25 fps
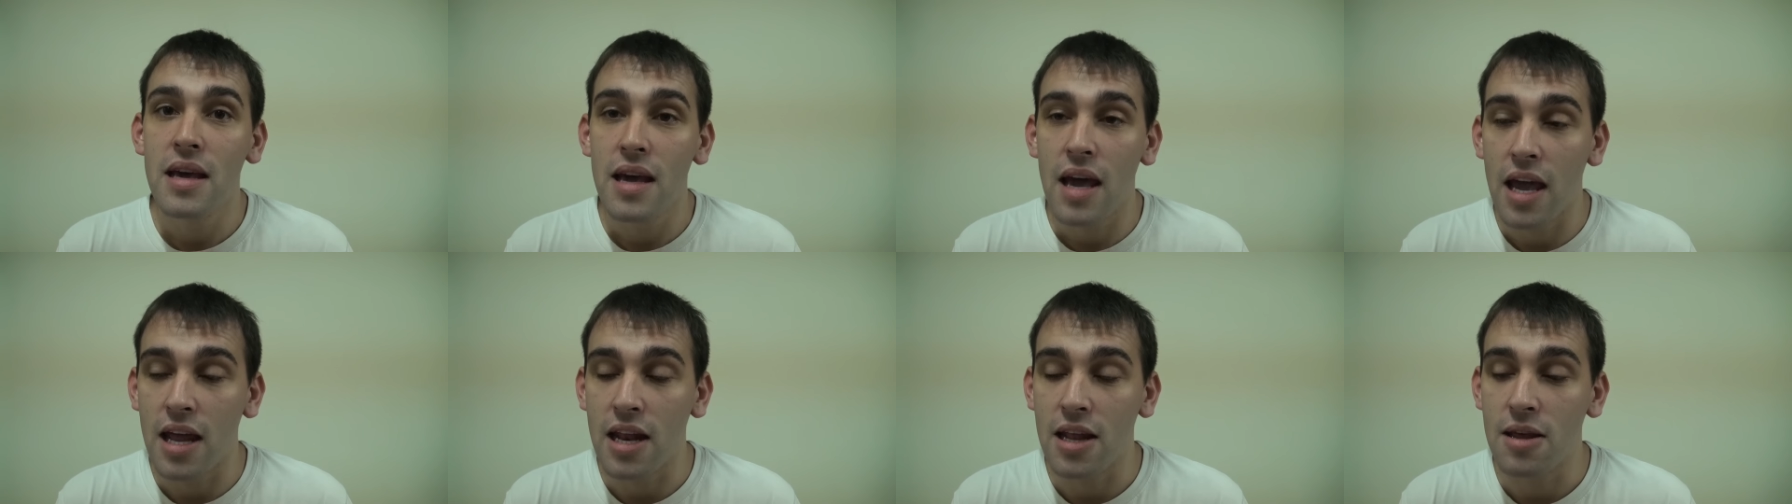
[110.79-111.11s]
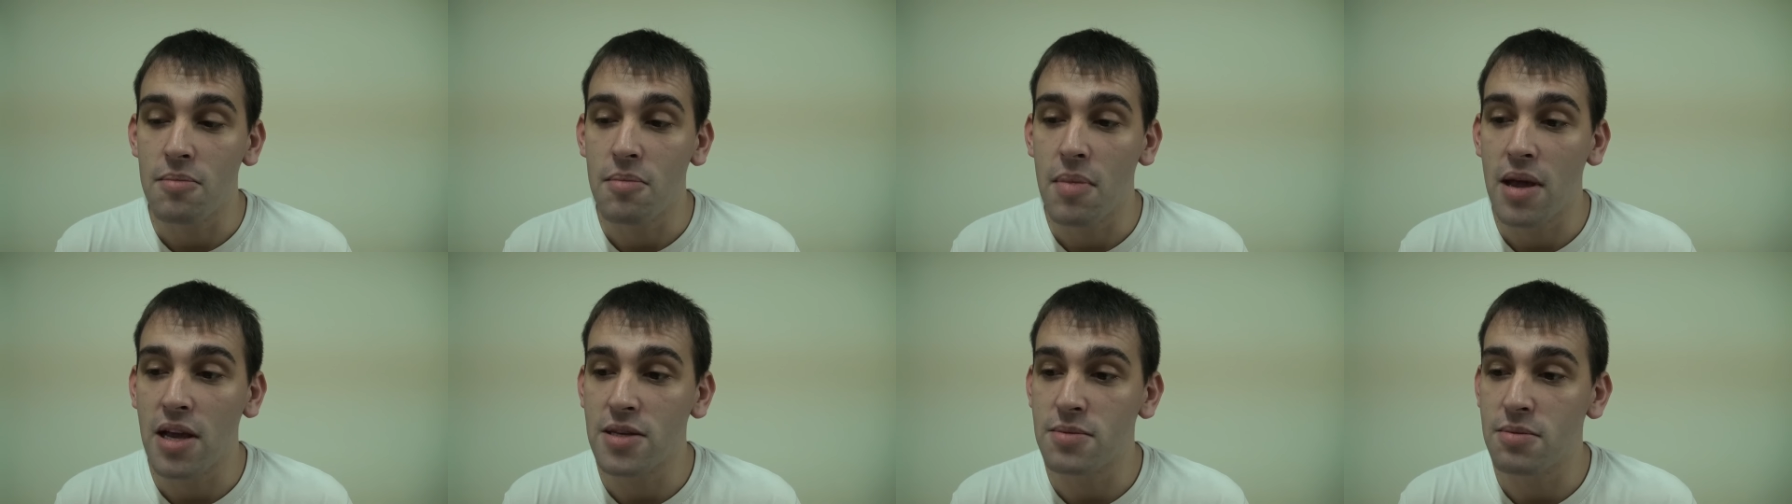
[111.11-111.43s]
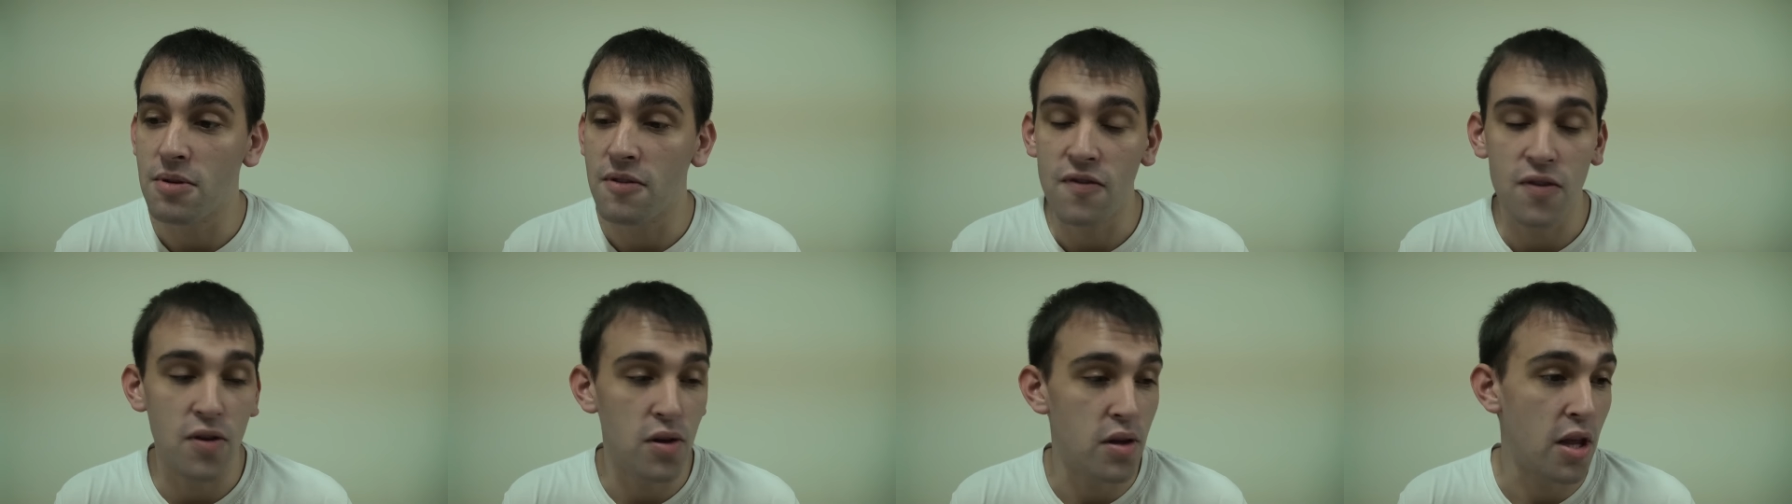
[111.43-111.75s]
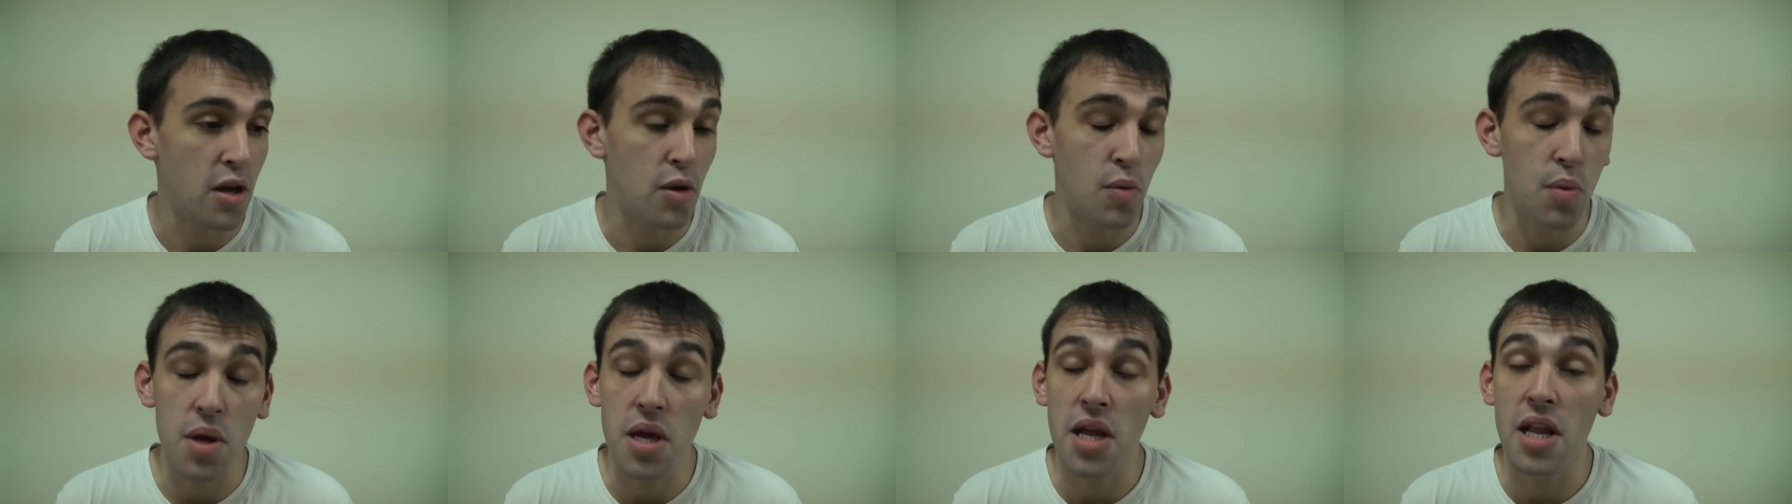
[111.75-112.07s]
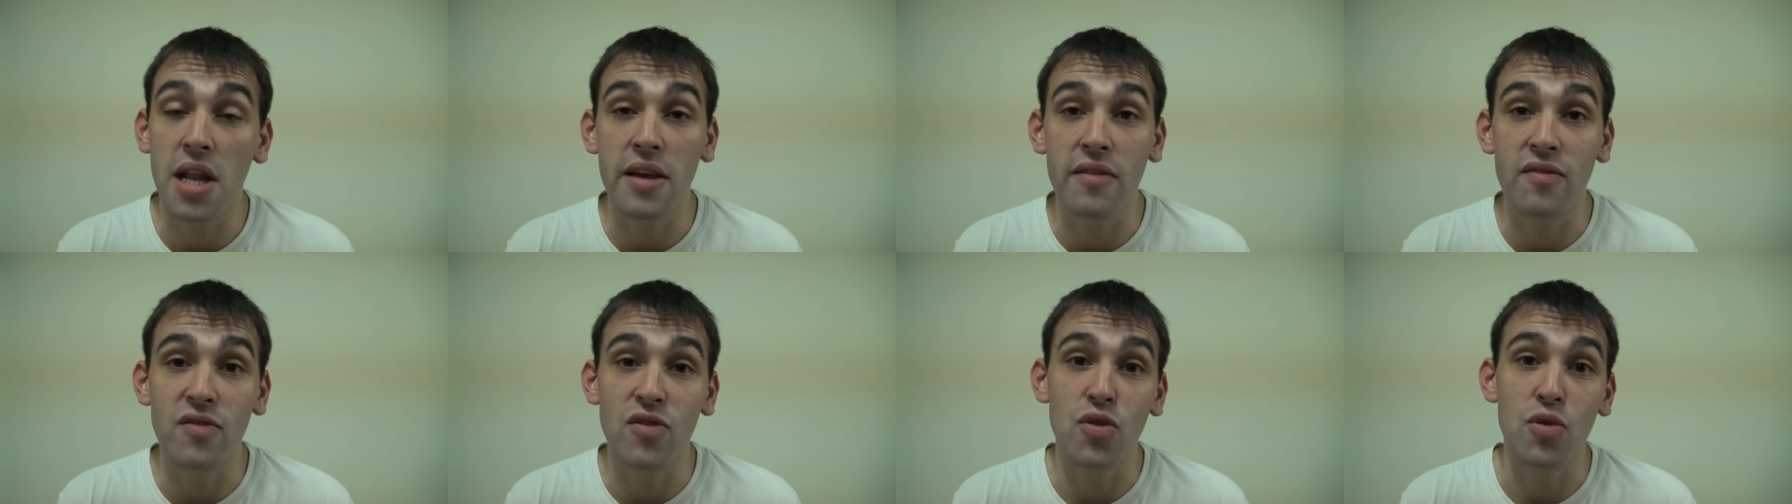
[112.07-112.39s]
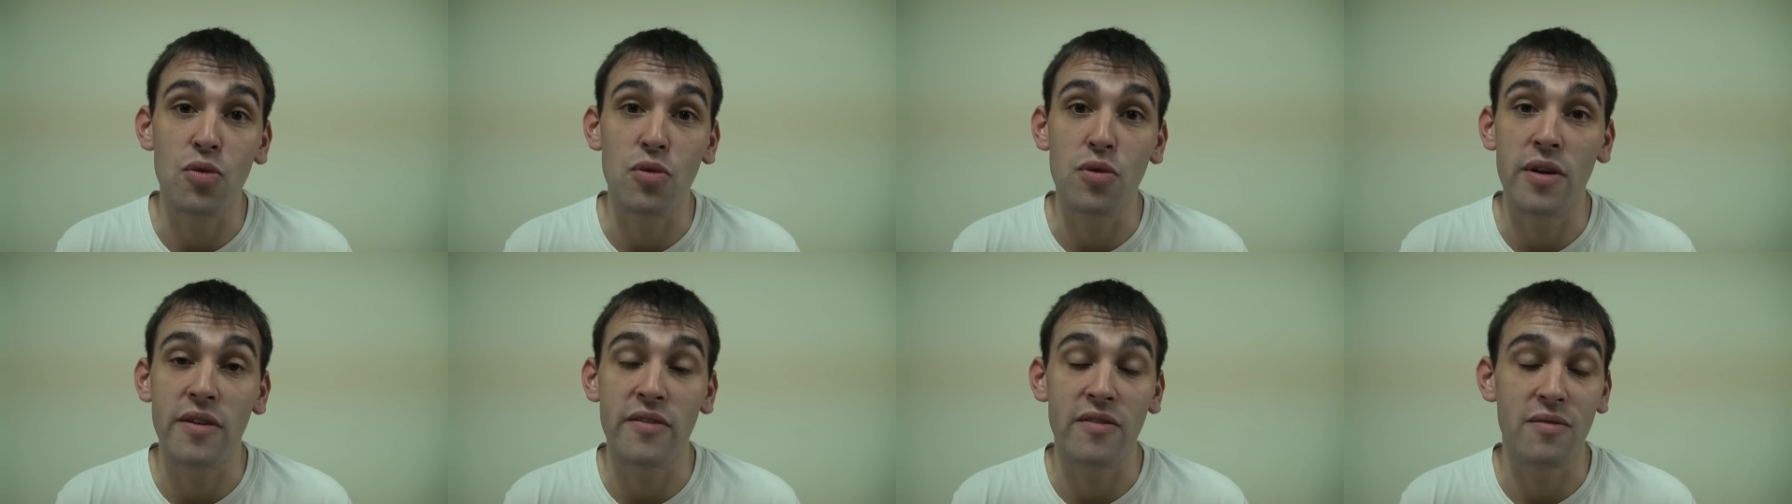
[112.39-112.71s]
And it makes me feel like we can even
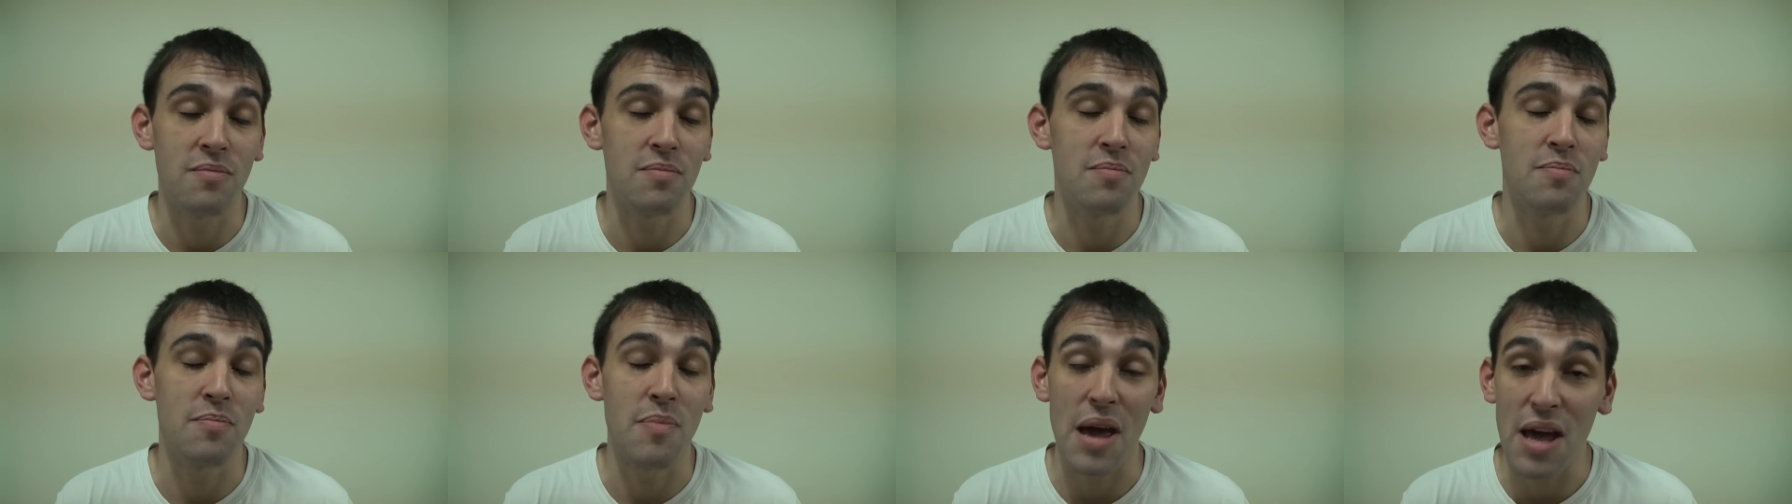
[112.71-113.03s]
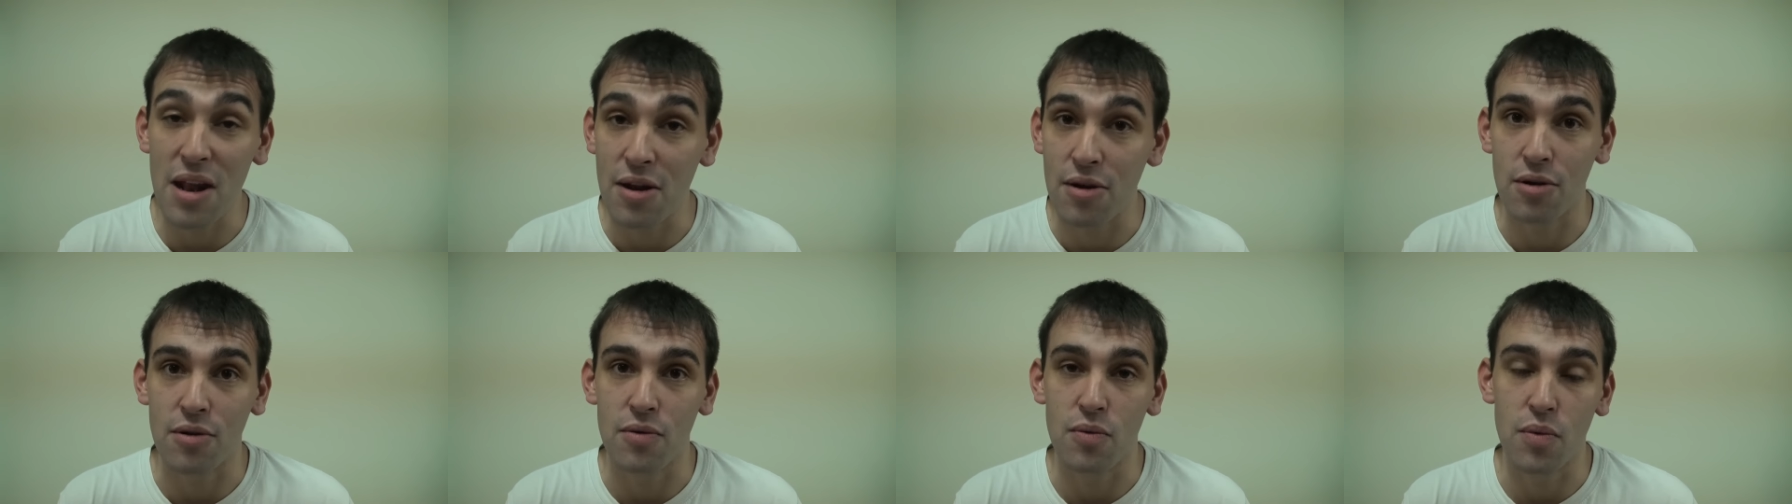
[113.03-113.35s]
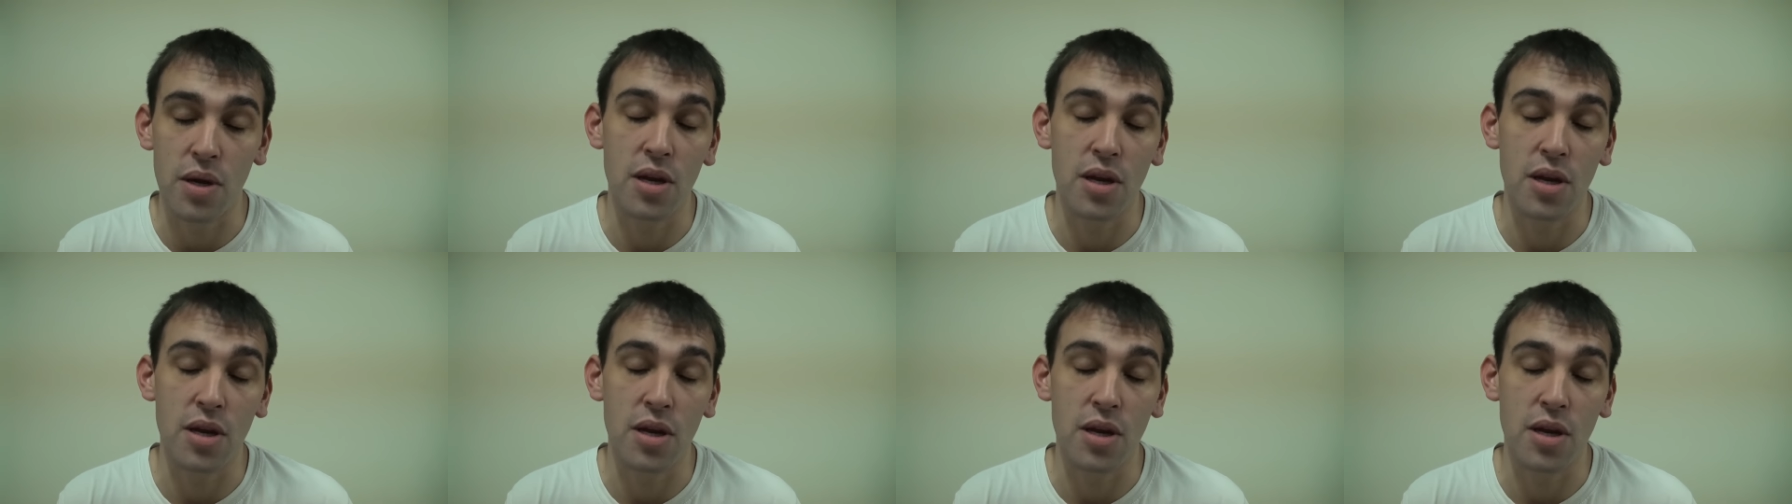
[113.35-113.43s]
do even better.